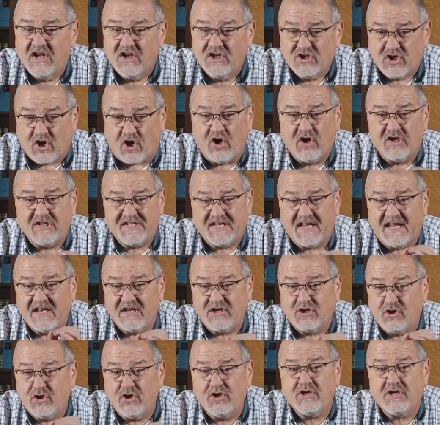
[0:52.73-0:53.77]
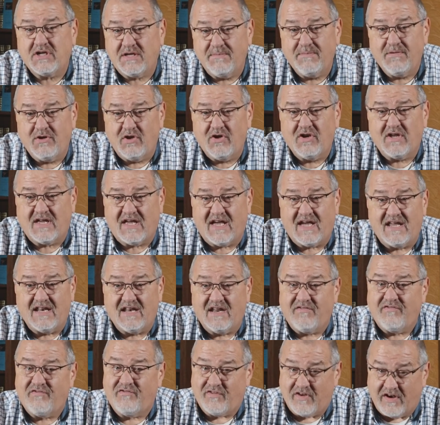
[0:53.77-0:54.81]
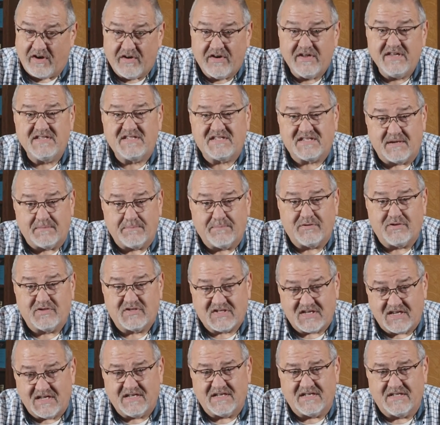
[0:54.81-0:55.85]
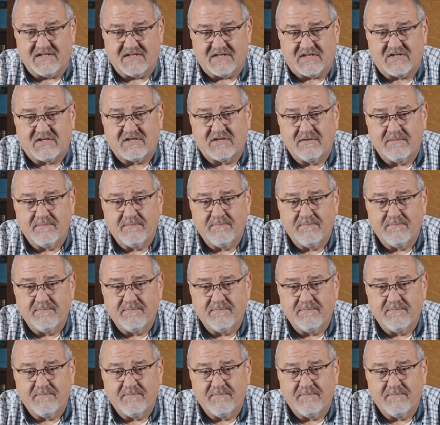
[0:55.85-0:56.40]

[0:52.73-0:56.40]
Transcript: Tarzan could communicate a very simple sentence.